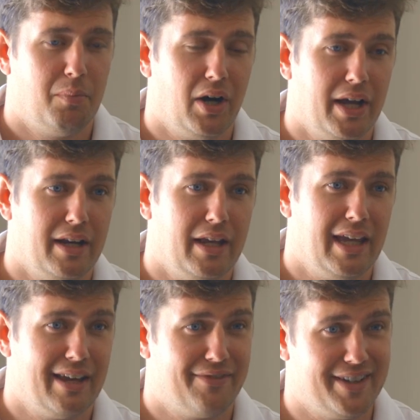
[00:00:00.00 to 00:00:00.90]
but
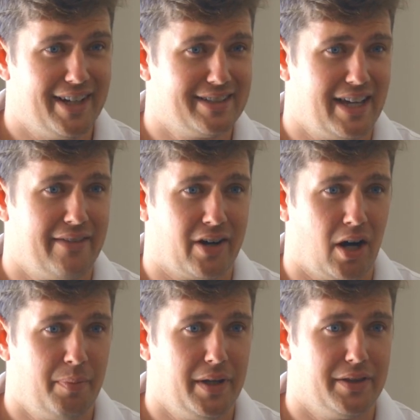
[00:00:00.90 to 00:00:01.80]
if it does have
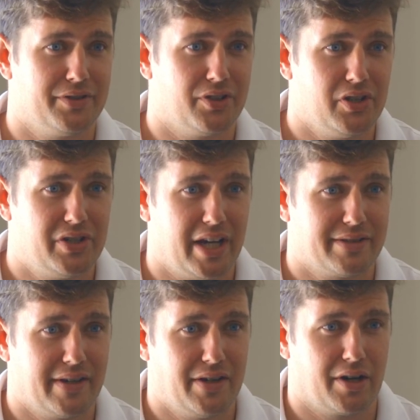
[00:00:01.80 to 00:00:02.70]
carpet, there's a good
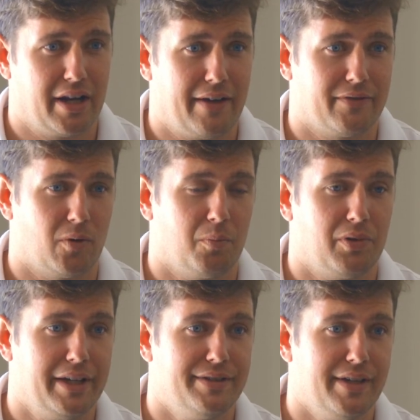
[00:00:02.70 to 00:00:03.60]
chance that you're going to have to
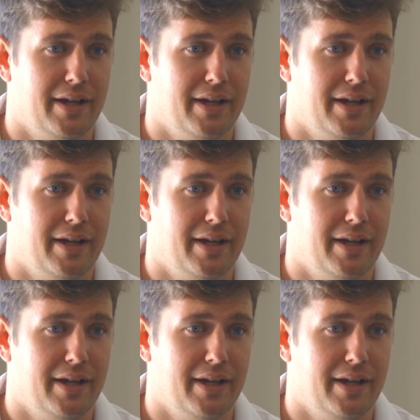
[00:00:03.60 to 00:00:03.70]
replace